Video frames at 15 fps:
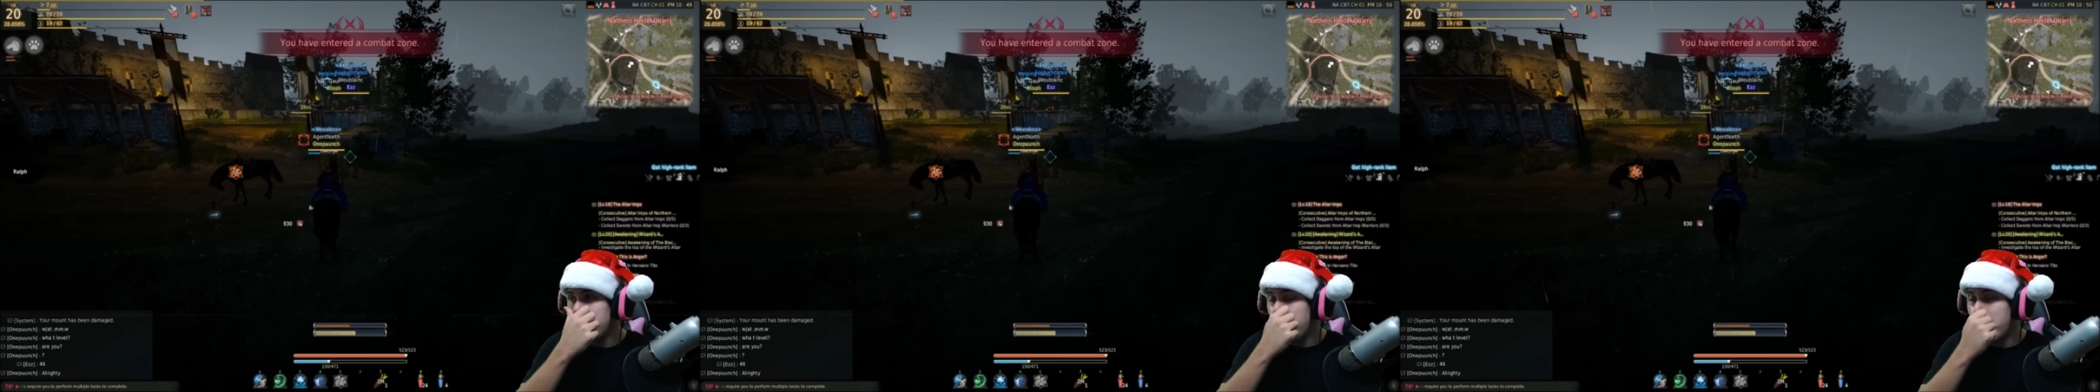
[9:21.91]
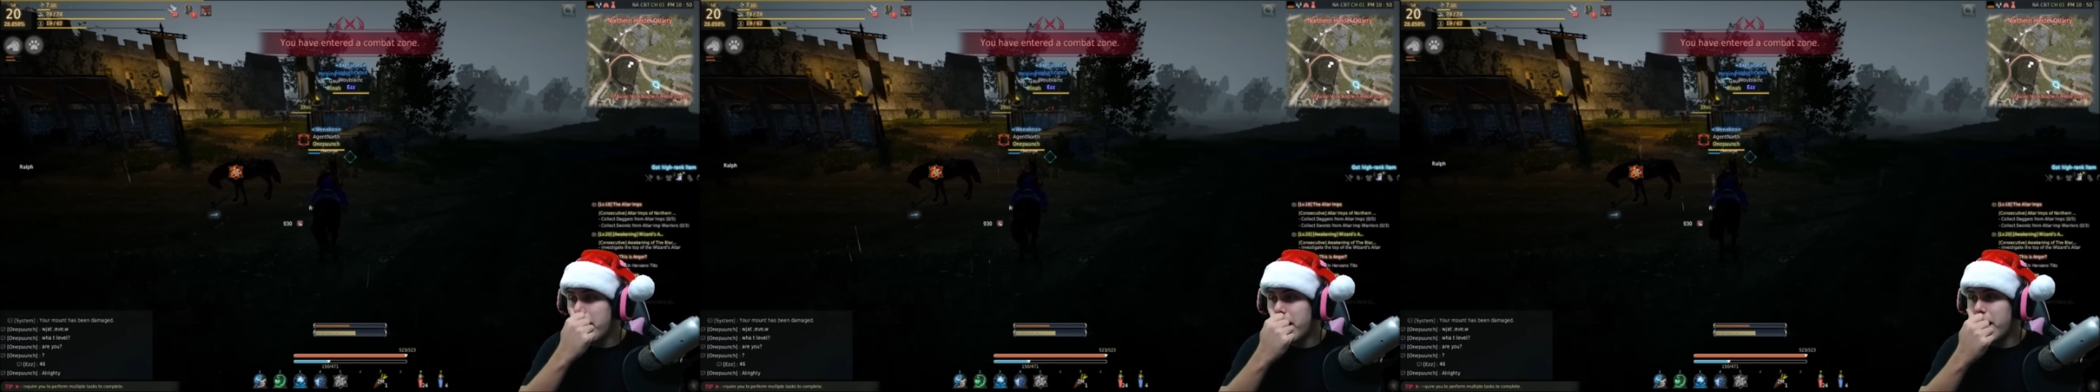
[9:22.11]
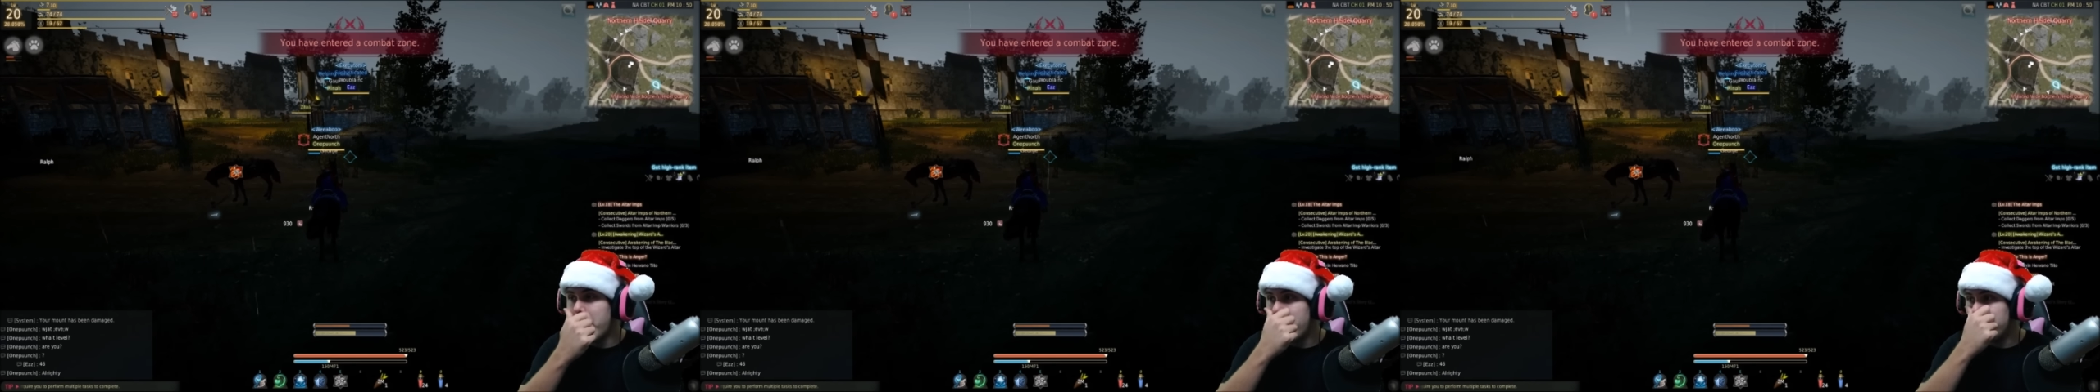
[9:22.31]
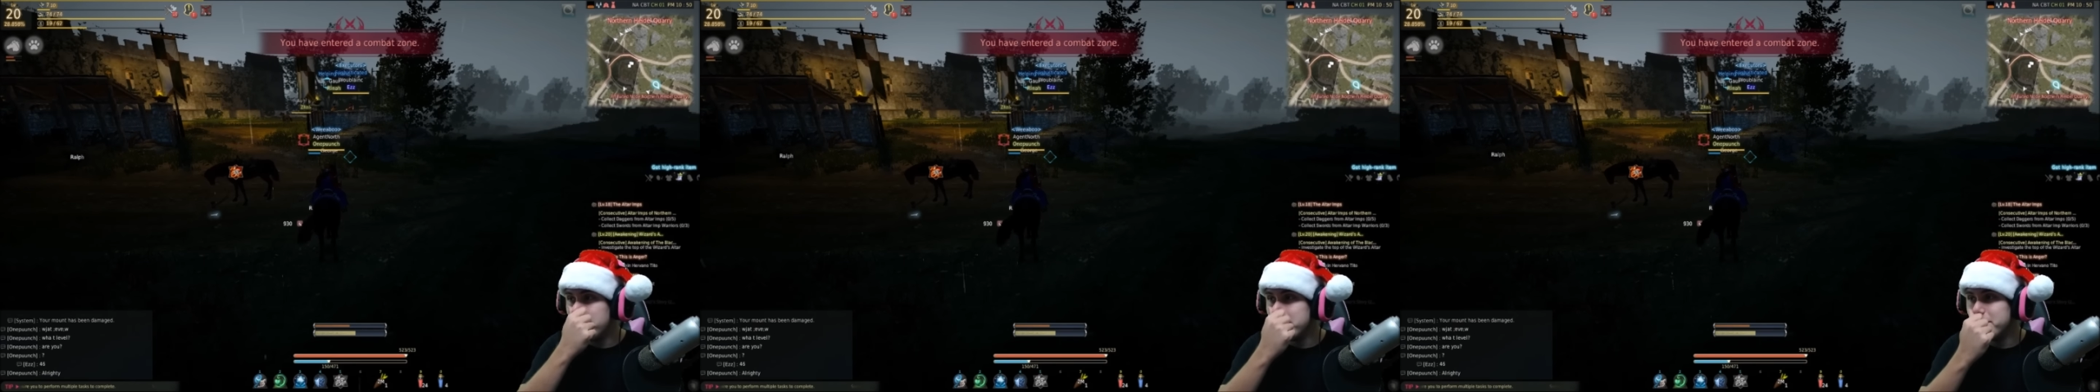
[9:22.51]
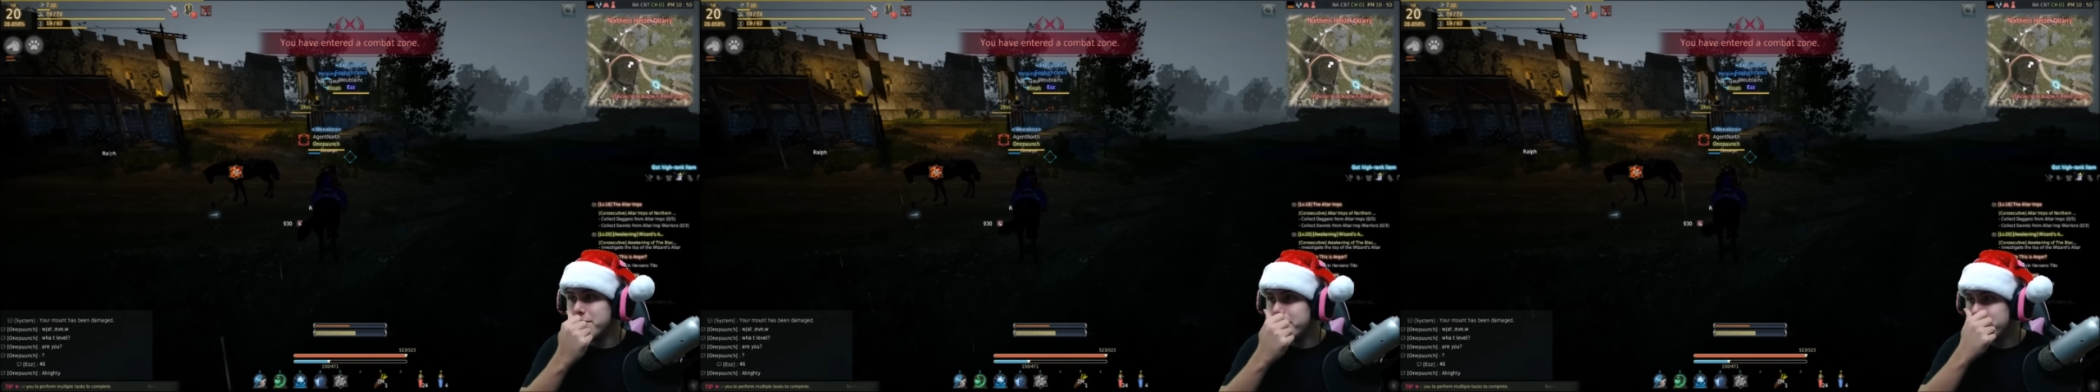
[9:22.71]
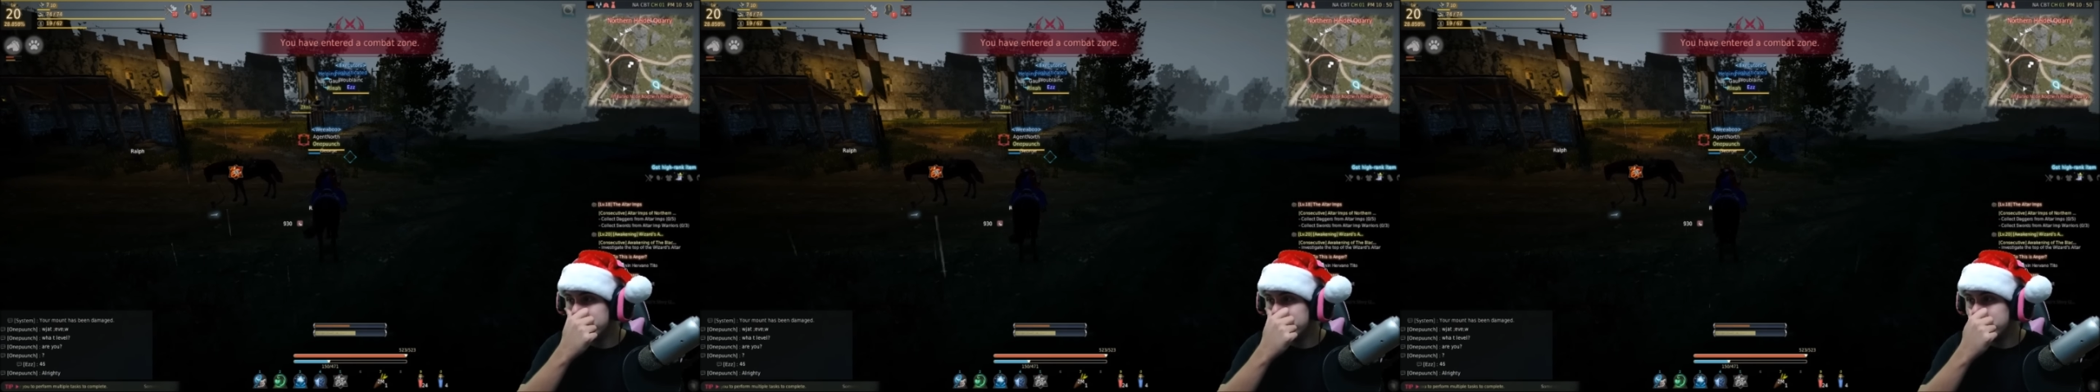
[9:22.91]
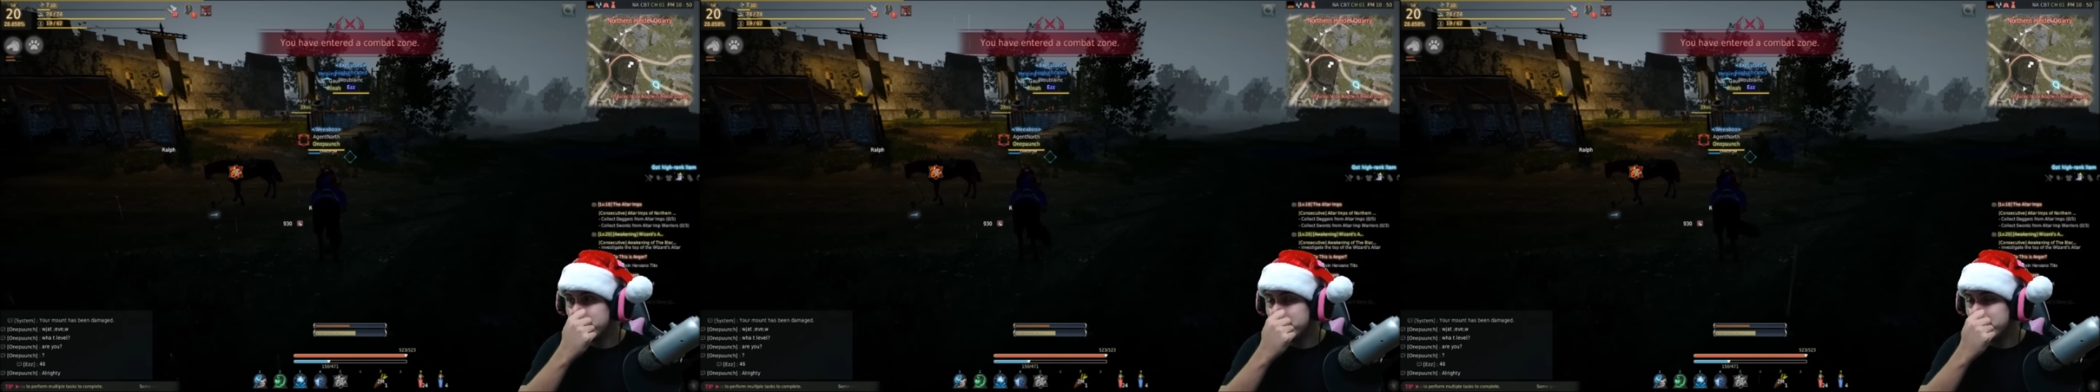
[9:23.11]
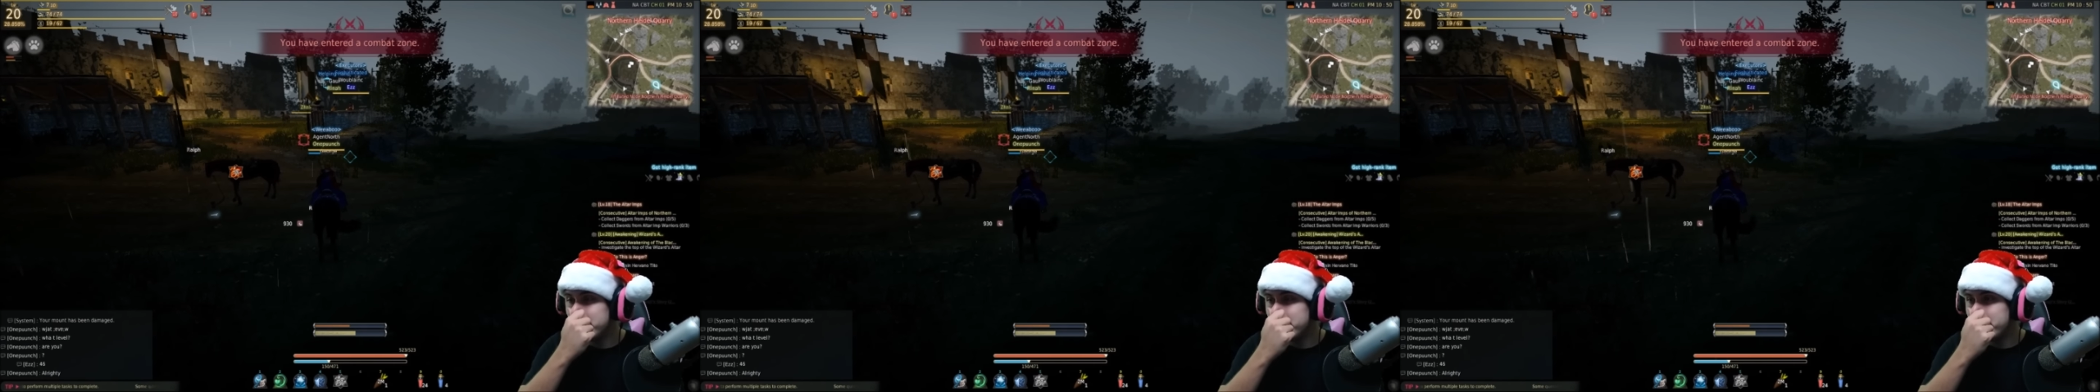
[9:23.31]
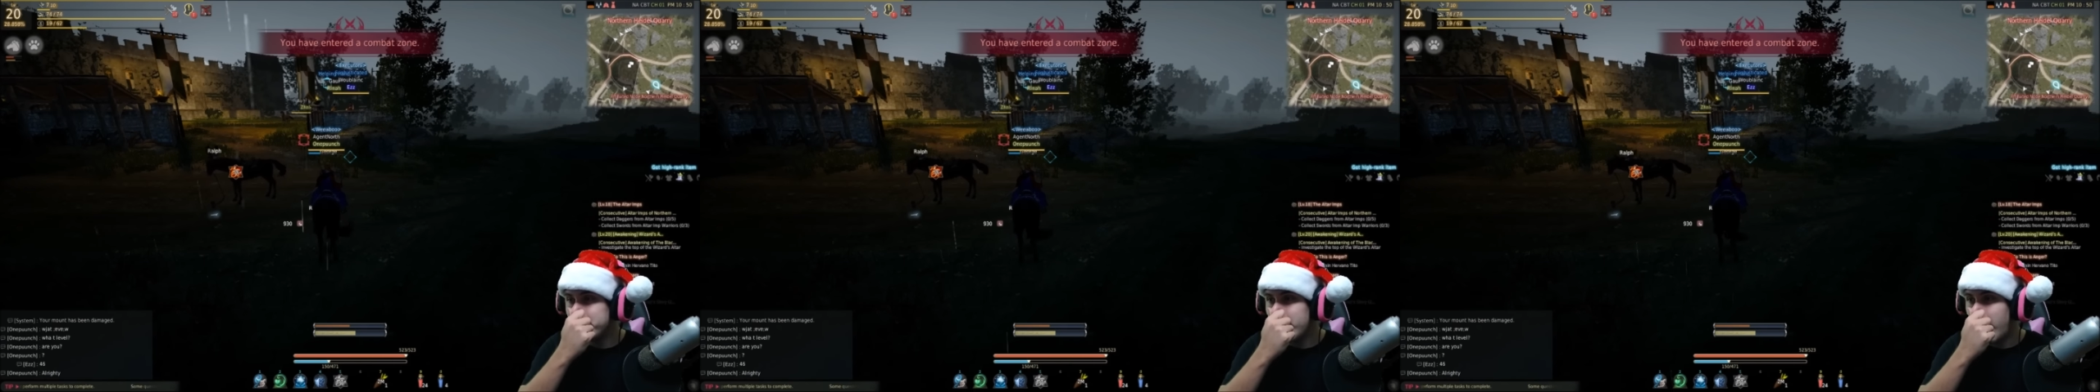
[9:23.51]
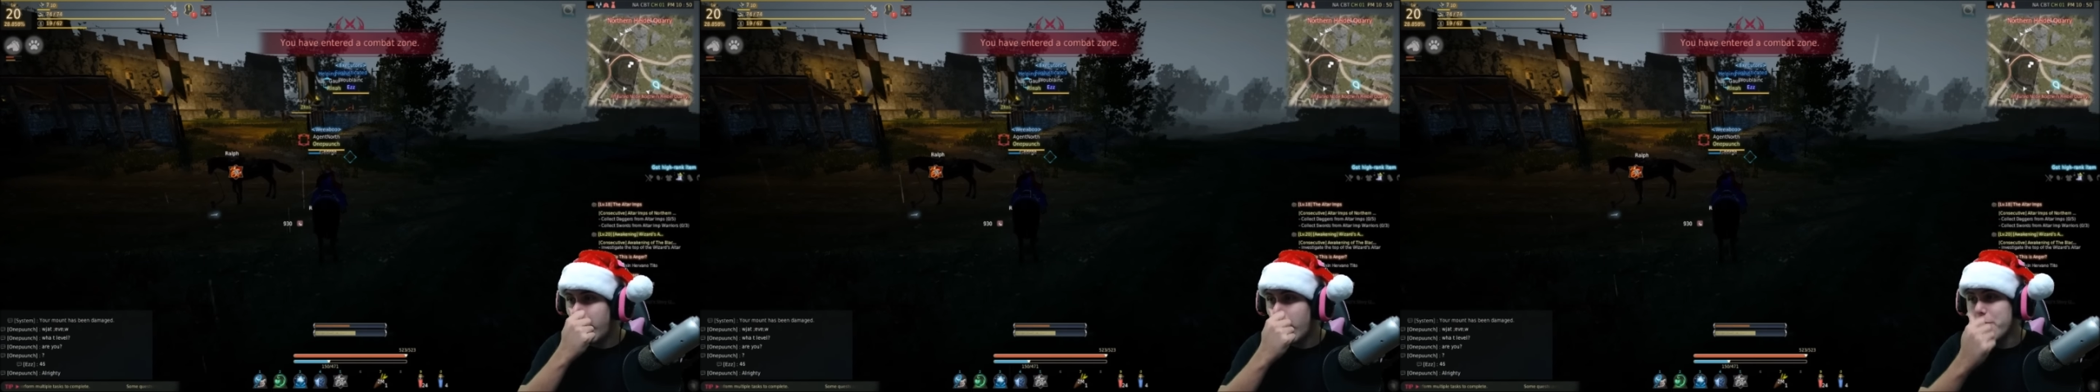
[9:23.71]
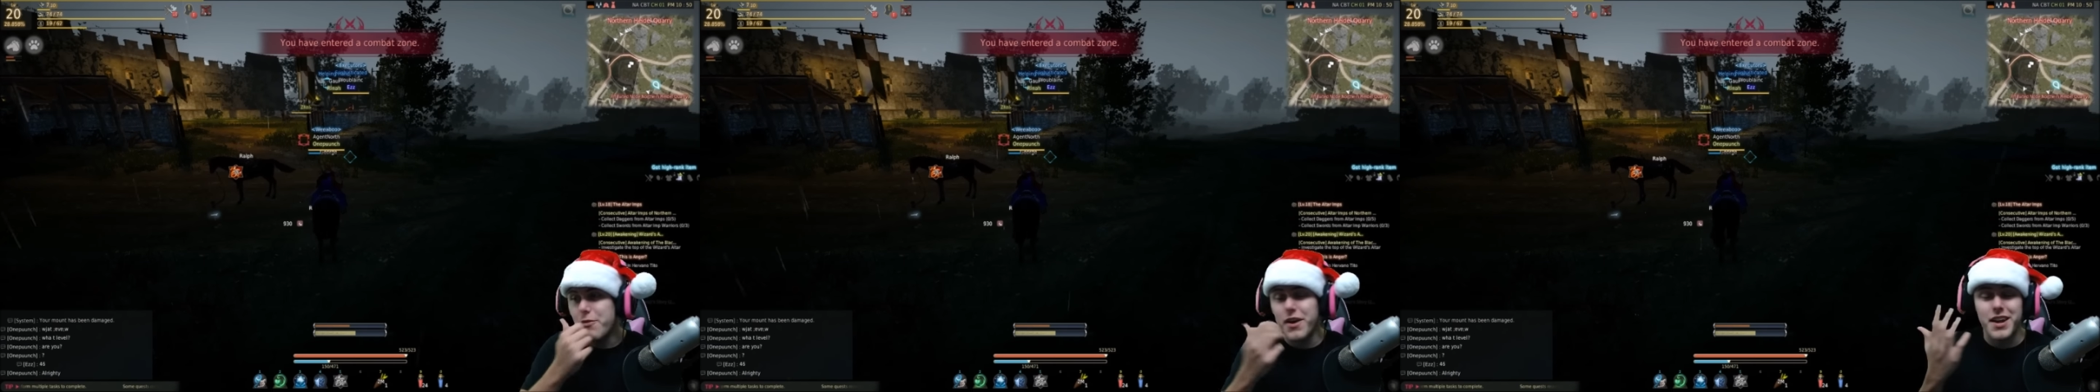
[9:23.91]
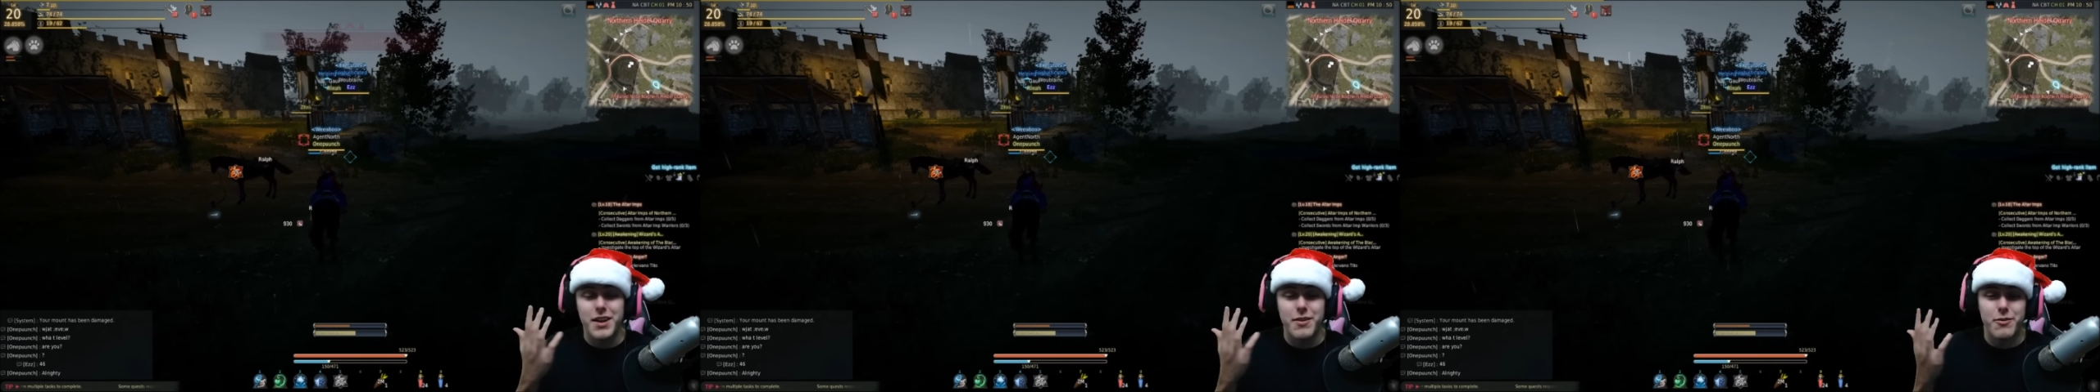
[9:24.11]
Um, hopefully, I didn't